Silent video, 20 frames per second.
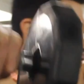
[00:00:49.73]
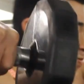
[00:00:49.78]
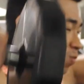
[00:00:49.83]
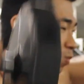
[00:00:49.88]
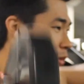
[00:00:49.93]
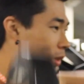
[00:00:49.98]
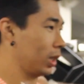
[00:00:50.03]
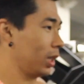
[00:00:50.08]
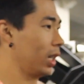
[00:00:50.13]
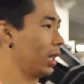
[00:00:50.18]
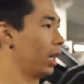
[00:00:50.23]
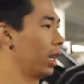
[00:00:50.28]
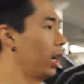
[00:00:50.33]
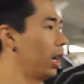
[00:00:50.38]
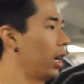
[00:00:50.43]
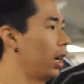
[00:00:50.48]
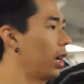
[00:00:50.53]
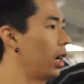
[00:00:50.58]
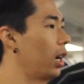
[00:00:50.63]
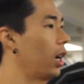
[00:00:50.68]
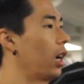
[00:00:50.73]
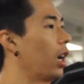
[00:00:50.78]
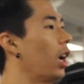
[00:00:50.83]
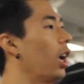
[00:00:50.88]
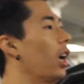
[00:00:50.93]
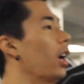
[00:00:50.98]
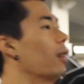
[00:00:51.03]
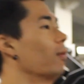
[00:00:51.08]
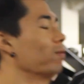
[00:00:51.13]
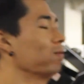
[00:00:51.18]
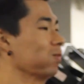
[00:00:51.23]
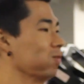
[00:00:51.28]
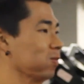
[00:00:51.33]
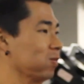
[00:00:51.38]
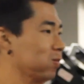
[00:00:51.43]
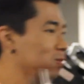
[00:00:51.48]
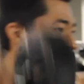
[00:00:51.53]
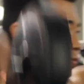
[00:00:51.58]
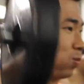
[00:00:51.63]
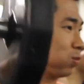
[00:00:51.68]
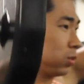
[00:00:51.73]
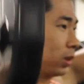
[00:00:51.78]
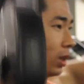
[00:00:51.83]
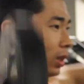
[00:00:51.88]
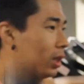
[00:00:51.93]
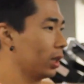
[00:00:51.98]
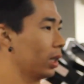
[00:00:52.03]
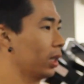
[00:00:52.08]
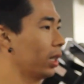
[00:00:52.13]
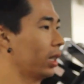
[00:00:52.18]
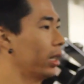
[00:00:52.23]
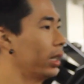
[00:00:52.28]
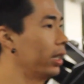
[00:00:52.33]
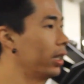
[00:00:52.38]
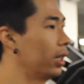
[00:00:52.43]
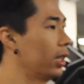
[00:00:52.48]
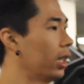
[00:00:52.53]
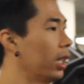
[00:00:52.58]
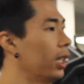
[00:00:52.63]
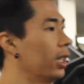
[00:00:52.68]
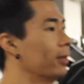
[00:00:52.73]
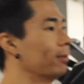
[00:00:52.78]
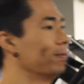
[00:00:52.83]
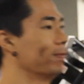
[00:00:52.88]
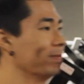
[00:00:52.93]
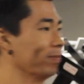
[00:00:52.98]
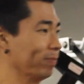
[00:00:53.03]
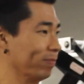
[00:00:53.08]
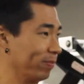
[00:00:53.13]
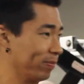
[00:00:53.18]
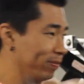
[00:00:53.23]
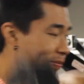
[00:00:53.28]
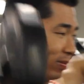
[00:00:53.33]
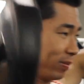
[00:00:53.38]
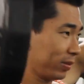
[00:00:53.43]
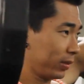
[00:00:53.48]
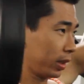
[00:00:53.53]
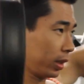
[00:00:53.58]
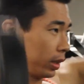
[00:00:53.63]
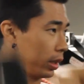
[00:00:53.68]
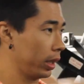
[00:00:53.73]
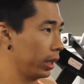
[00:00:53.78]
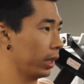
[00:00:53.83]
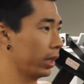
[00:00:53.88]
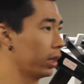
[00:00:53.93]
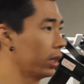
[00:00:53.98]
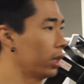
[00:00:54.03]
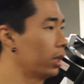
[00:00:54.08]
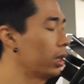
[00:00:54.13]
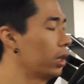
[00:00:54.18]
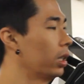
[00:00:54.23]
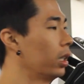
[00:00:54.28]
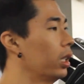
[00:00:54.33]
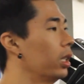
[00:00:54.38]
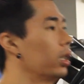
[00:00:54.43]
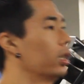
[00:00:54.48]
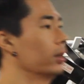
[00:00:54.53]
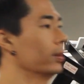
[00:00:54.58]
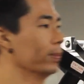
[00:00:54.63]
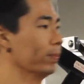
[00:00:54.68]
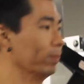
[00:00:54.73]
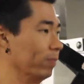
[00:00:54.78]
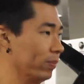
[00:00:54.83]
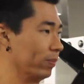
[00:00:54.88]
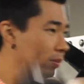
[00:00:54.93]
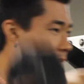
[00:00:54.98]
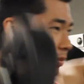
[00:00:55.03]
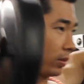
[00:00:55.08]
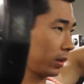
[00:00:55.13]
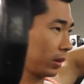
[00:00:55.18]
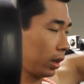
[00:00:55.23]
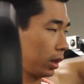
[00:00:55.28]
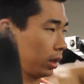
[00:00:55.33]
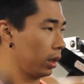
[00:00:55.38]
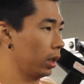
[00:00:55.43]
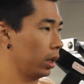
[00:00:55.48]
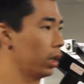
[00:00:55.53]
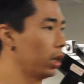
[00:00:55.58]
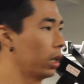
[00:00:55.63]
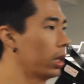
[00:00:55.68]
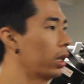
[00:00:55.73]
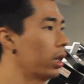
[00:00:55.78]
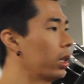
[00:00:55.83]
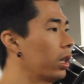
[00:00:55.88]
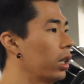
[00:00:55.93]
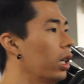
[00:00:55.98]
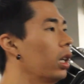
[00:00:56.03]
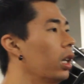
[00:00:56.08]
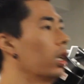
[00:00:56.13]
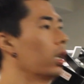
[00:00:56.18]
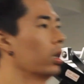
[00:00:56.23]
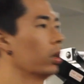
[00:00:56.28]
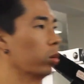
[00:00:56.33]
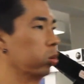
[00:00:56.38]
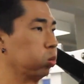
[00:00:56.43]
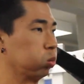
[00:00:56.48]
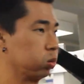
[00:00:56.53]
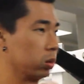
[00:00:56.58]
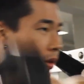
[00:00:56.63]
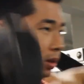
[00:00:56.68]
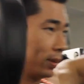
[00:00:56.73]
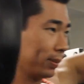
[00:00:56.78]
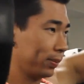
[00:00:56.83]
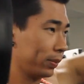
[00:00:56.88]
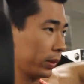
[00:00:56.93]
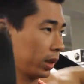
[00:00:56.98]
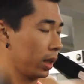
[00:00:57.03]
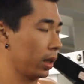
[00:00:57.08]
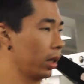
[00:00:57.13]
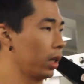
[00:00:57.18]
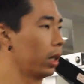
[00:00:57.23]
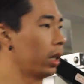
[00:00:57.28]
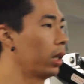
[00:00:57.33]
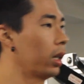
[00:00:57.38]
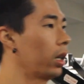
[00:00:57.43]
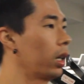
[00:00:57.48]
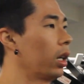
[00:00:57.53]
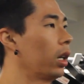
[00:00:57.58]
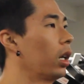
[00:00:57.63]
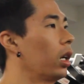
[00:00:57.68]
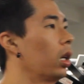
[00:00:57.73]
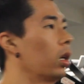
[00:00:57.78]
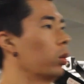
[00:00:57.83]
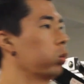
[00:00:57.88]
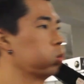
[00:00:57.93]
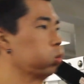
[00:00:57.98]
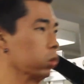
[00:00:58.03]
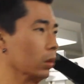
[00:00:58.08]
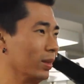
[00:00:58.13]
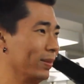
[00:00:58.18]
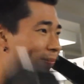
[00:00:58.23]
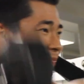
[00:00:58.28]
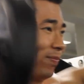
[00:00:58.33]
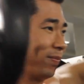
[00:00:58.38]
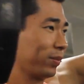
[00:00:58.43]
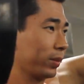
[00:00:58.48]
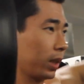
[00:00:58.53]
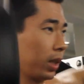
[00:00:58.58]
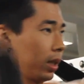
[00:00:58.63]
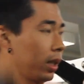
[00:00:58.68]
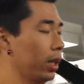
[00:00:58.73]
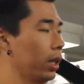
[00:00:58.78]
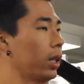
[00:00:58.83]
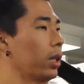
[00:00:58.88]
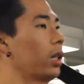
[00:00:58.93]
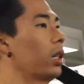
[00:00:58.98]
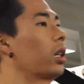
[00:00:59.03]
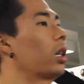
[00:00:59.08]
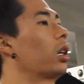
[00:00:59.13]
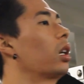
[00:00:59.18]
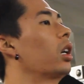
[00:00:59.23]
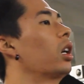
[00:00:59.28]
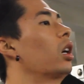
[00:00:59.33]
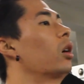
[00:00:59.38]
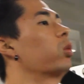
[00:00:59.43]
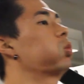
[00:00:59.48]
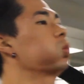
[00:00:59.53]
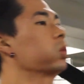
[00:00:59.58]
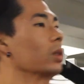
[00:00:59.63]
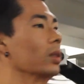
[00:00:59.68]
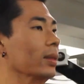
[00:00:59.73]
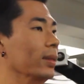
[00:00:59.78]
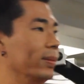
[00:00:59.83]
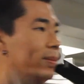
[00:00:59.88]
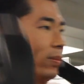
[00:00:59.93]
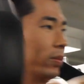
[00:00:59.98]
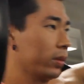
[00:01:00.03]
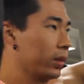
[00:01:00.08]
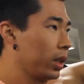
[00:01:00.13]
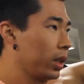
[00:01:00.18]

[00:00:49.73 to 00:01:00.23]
How to change it up? Add more volume, more sets, more reps, drop sets, or even increase the frequency. What I learned about my shoulders over the